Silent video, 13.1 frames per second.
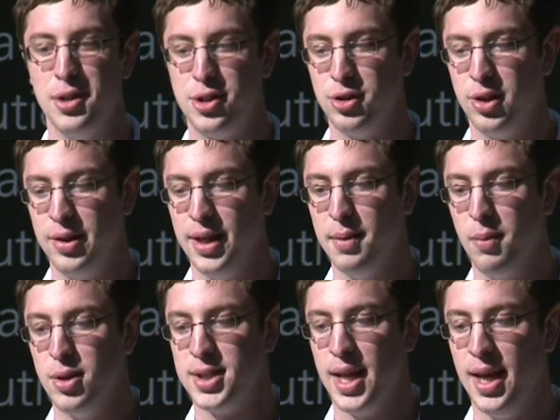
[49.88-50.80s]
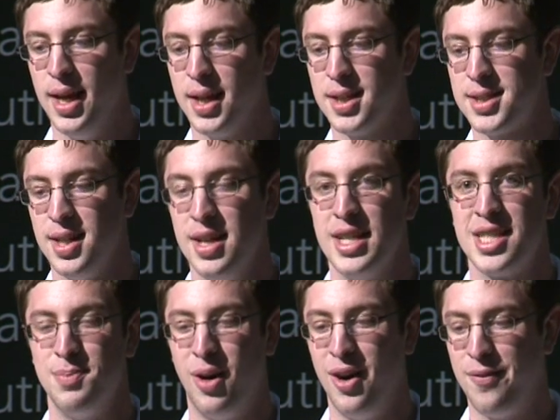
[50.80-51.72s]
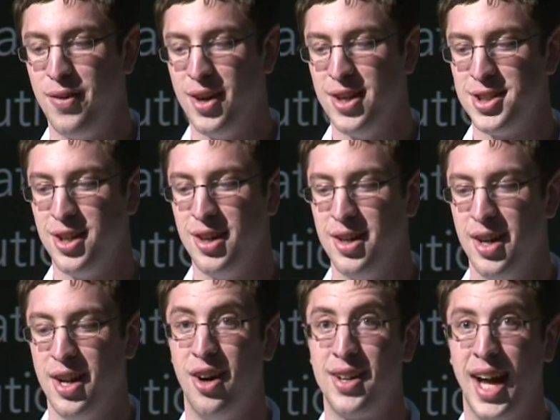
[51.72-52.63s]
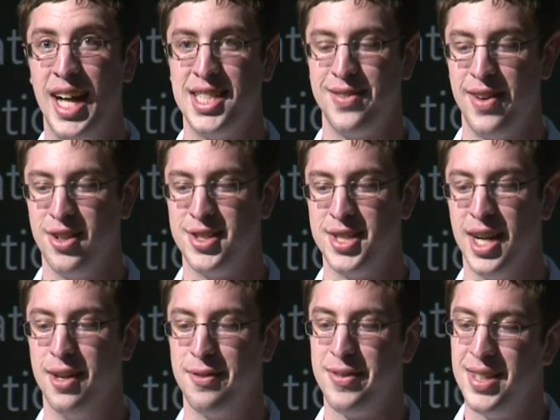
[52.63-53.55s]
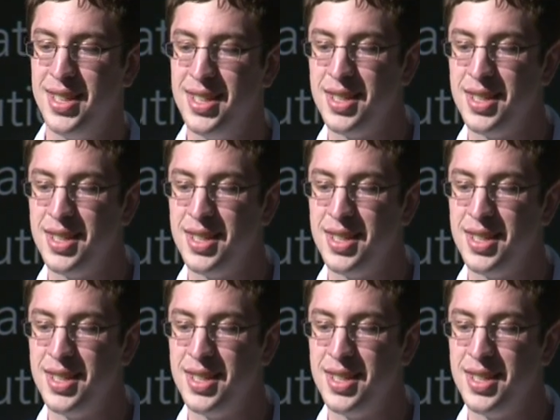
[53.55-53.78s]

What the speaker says: jewelry, mosaics, small furniture, and all kinds of other stuff.